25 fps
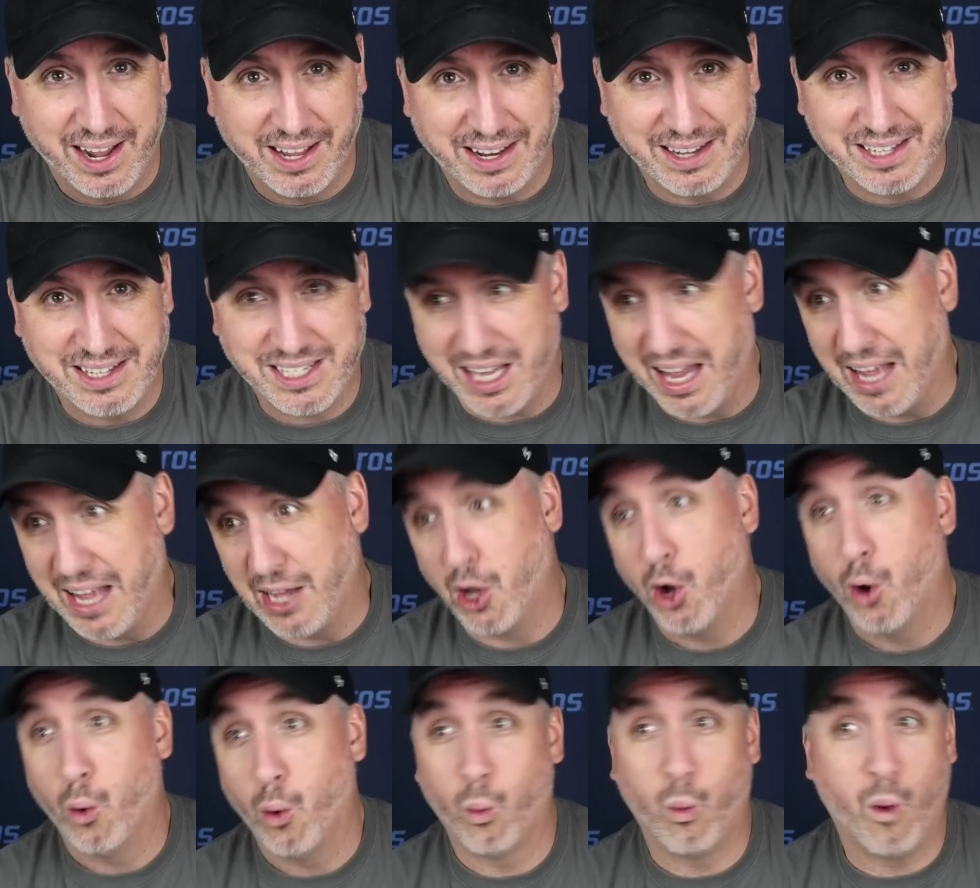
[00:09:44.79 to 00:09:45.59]
And it's
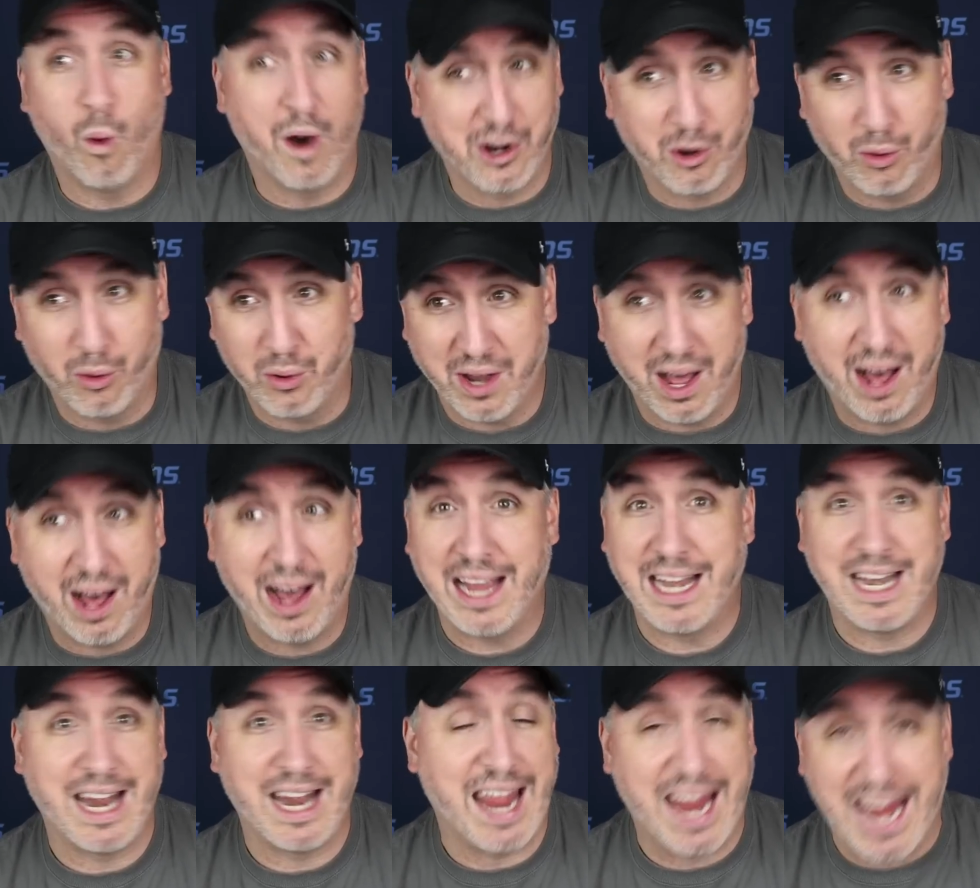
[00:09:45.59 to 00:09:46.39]
like
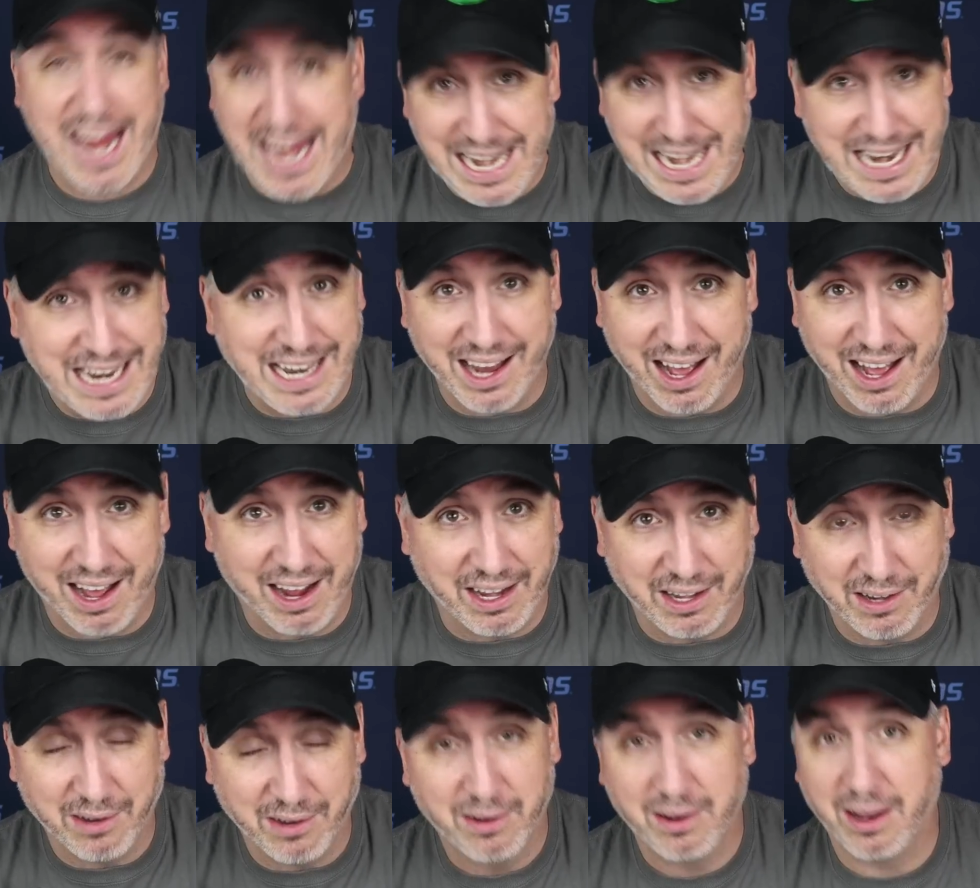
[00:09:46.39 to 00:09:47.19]

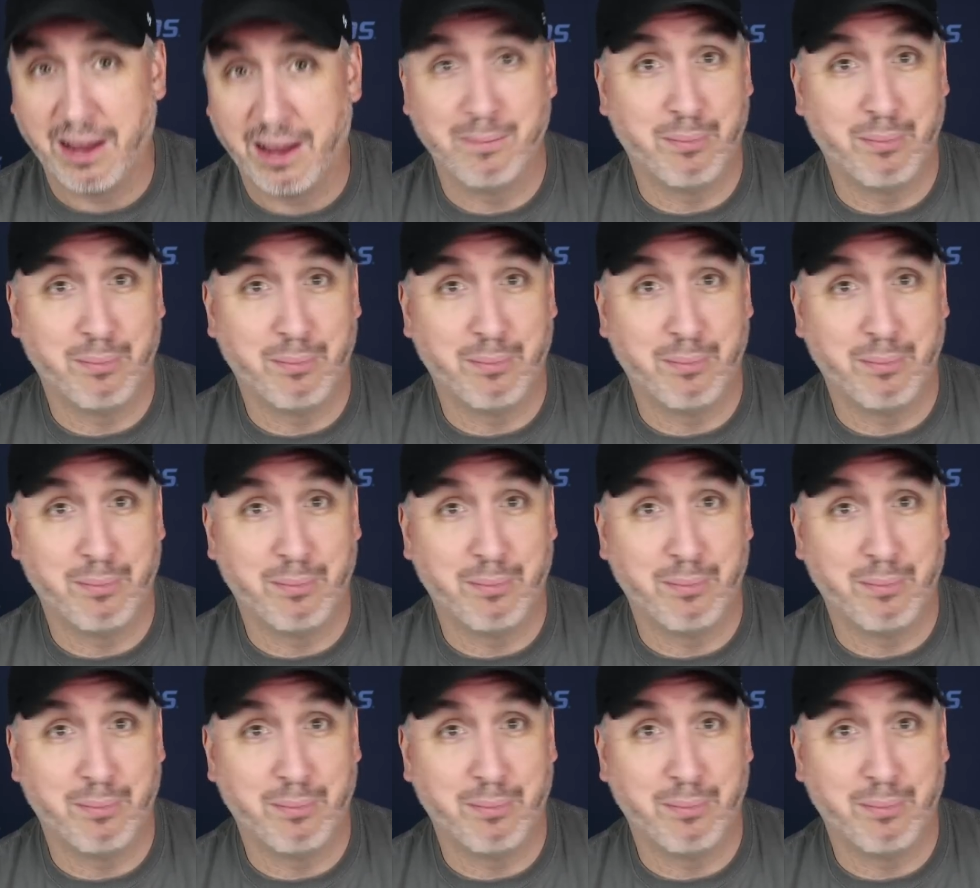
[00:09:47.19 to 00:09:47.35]
109-89